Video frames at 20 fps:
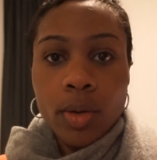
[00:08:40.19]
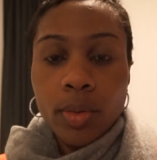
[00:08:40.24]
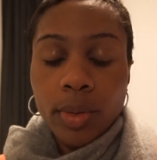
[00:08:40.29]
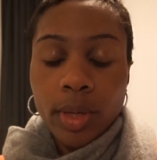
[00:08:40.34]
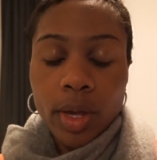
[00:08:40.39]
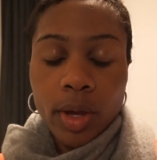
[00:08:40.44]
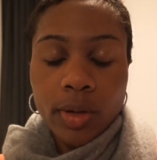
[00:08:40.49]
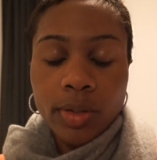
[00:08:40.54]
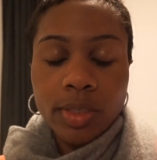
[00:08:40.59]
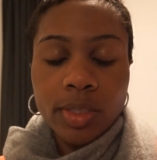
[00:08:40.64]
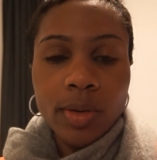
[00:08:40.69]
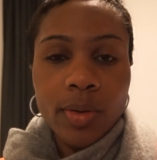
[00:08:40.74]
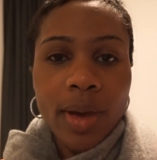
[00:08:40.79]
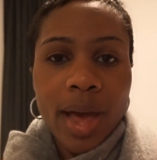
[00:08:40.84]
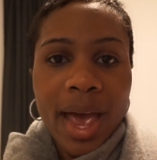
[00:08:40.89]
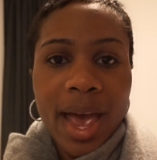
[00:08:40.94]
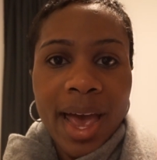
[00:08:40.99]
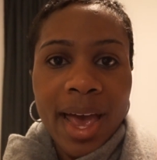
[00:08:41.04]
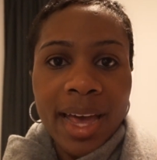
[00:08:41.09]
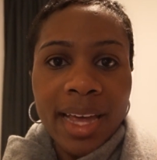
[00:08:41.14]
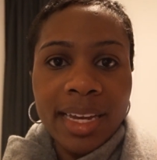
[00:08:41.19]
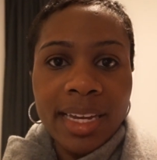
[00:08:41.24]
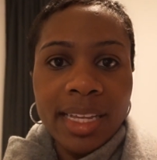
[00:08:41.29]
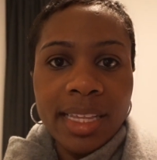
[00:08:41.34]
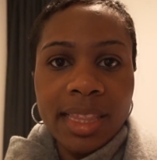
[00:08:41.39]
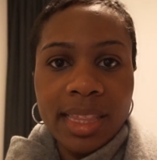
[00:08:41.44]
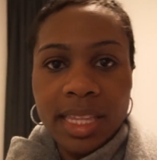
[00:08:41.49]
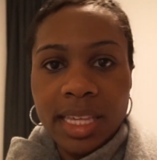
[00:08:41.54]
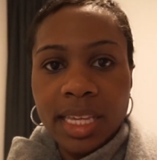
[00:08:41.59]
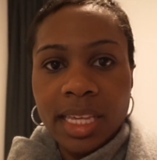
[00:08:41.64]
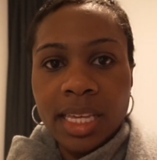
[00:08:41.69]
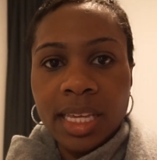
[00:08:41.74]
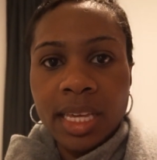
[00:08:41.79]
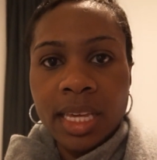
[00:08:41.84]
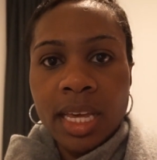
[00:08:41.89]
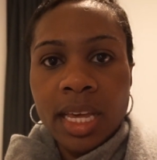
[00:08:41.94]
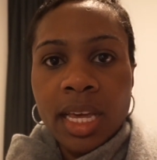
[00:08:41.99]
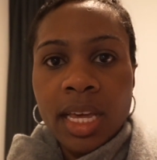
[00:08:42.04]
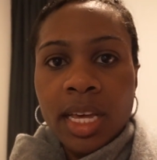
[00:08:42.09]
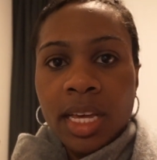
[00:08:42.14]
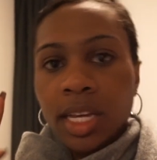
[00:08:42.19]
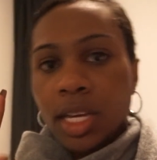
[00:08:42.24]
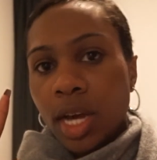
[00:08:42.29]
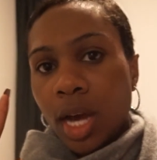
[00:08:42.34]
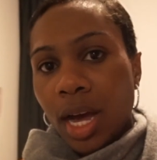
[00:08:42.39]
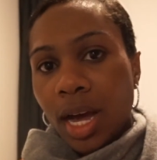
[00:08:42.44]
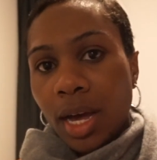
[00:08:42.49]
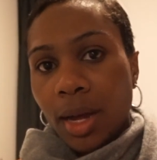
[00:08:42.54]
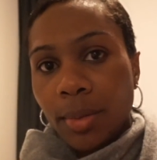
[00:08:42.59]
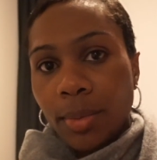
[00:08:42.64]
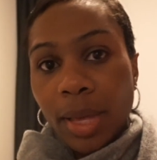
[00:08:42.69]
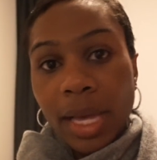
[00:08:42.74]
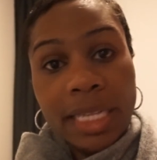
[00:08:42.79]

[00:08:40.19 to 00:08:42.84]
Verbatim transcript: We also had the um,